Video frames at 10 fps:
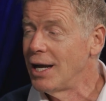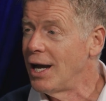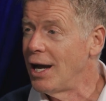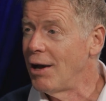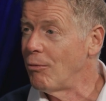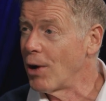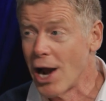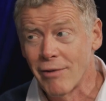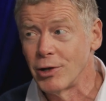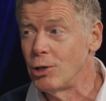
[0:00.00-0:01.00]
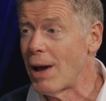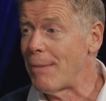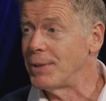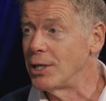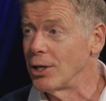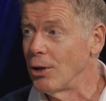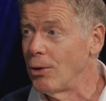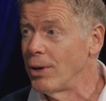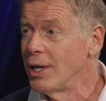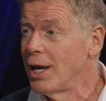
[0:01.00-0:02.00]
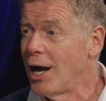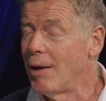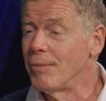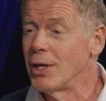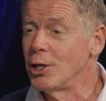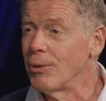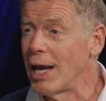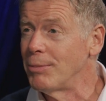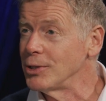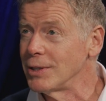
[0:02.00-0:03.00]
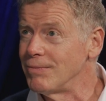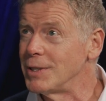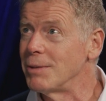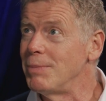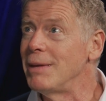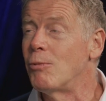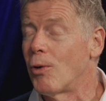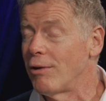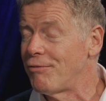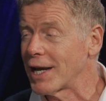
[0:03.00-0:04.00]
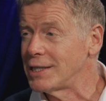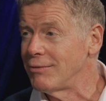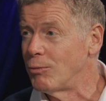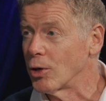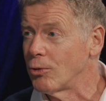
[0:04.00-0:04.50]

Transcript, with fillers: Uh, wherever you happen to go, um, you're able to, to be more effective more